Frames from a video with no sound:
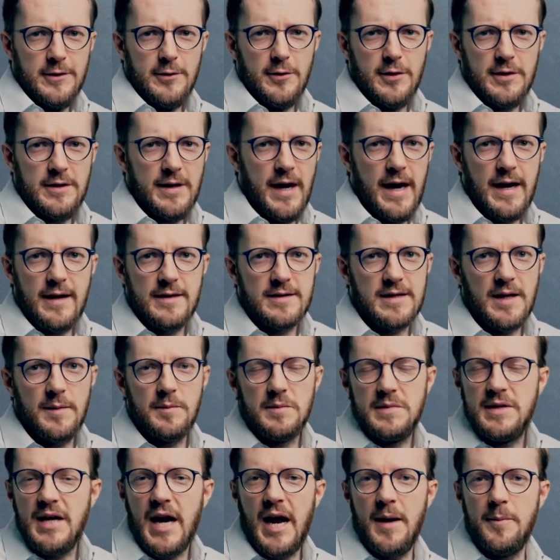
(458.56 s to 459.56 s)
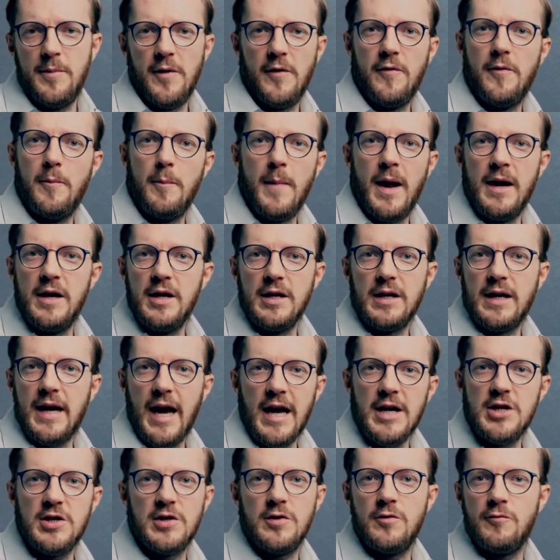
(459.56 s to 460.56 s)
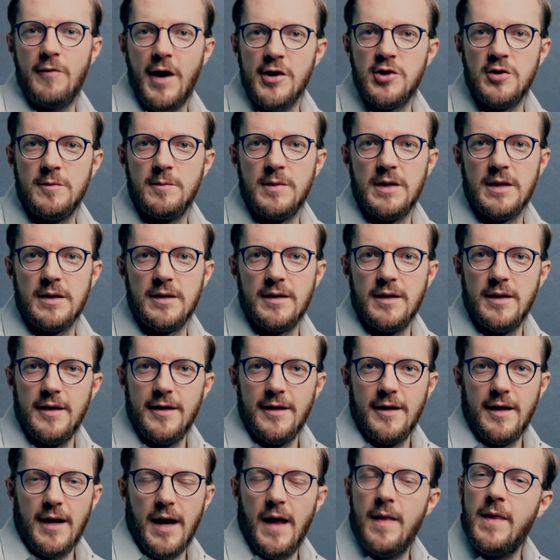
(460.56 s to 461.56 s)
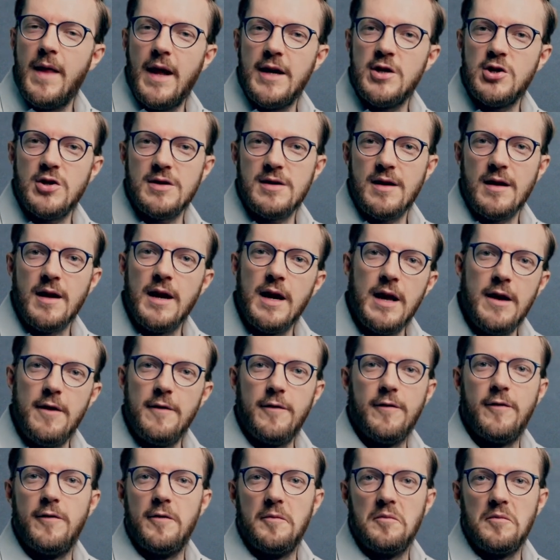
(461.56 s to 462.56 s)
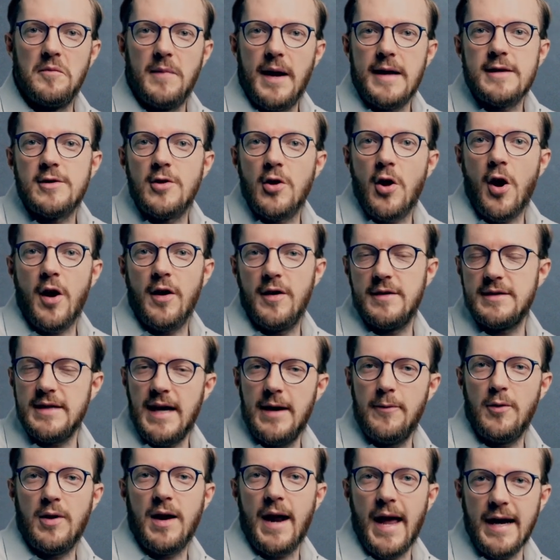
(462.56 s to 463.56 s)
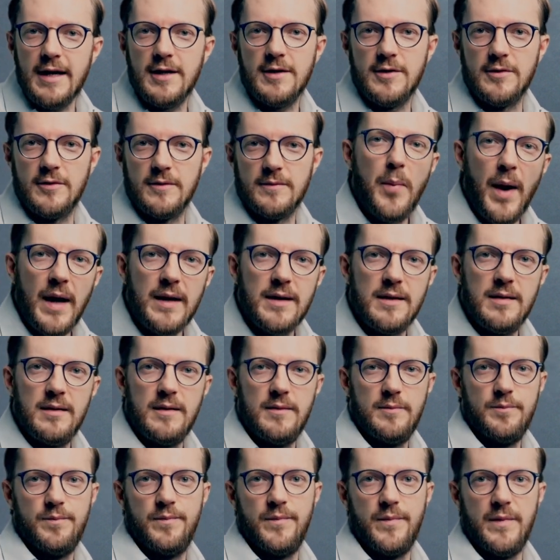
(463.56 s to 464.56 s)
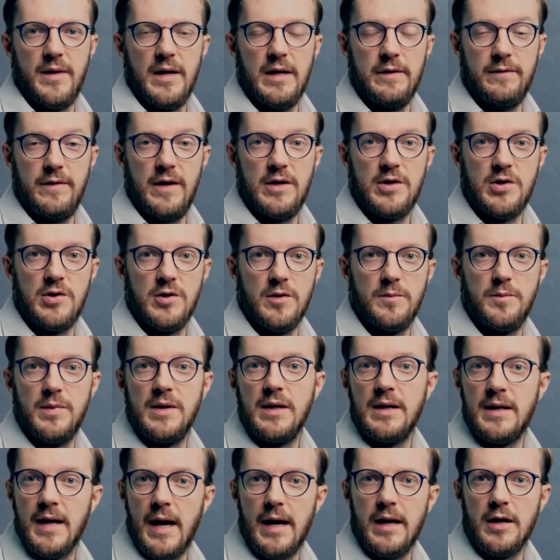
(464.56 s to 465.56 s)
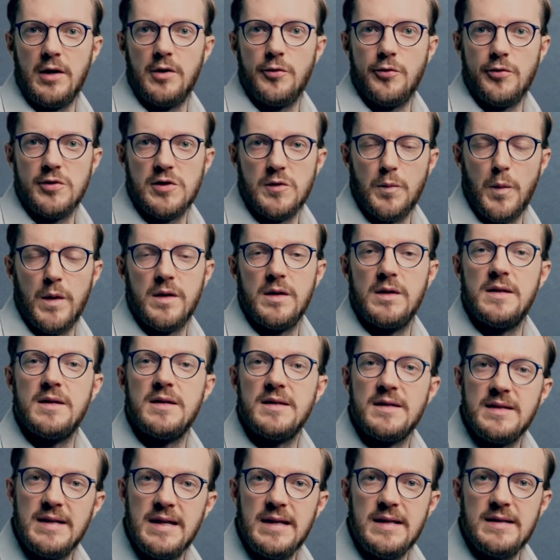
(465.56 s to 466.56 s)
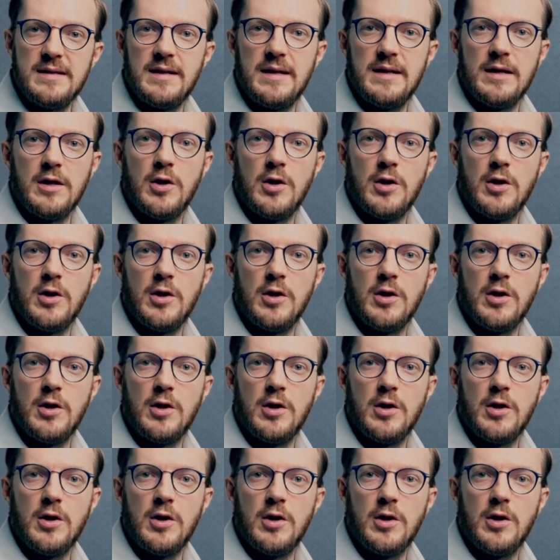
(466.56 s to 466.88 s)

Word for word: or take some type of medication regimen and then just live as long as I would like to. But if I should be diagnosed with a disease that